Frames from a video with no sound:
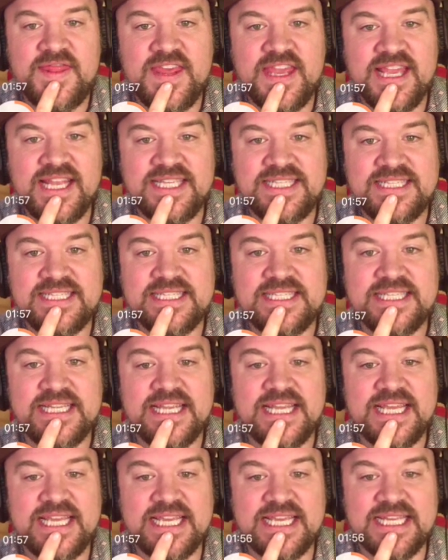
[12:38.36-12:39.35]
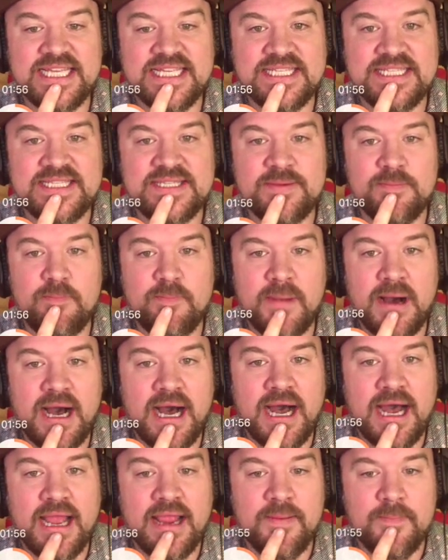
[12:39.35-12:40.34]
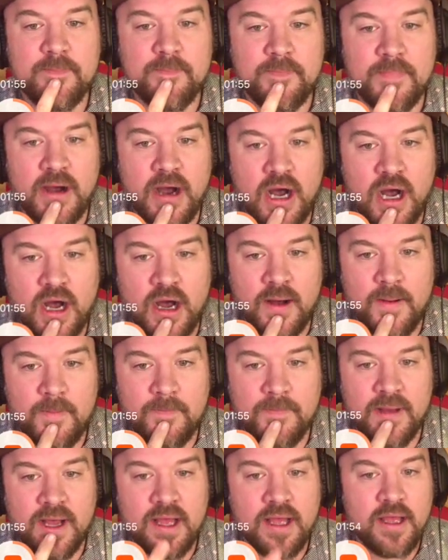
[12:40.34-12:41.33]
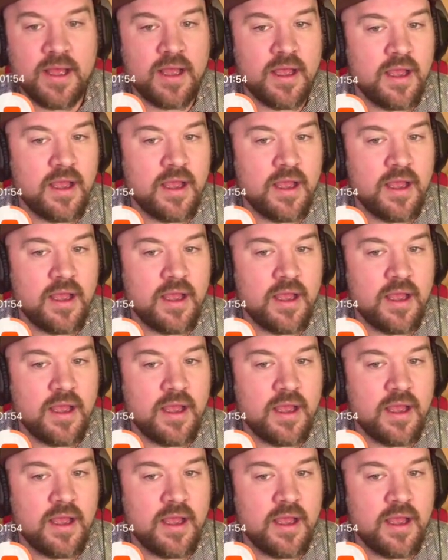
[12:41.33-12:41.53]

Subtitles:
This is my mom.